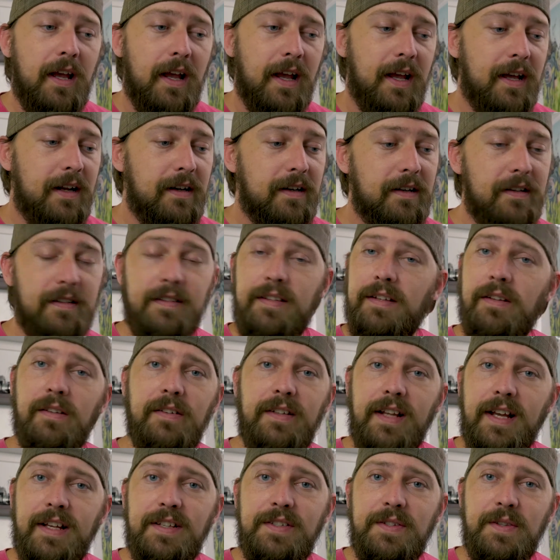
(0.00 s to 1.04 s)
And until
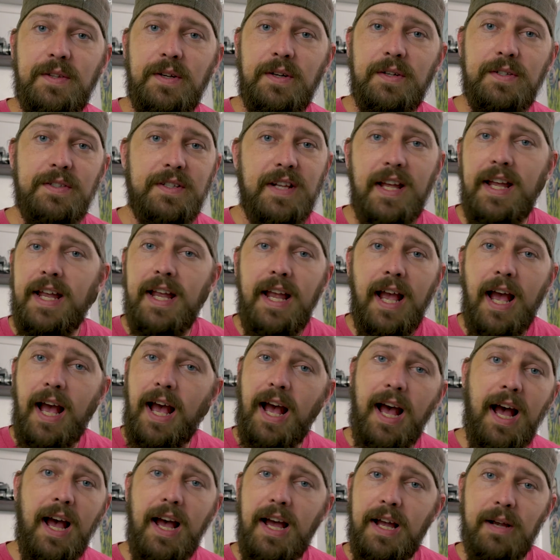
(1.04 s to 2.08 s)
next Thursday,
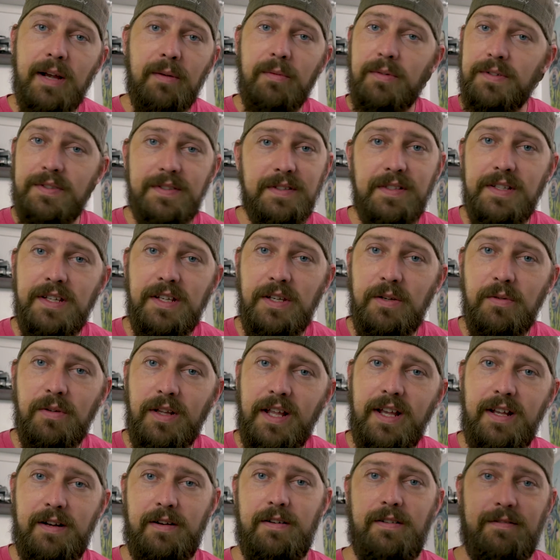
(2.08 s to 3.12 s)
I will see you
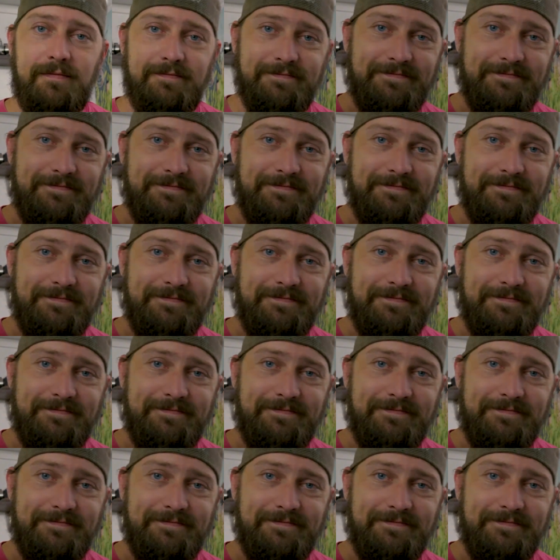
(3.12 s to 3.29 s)
later.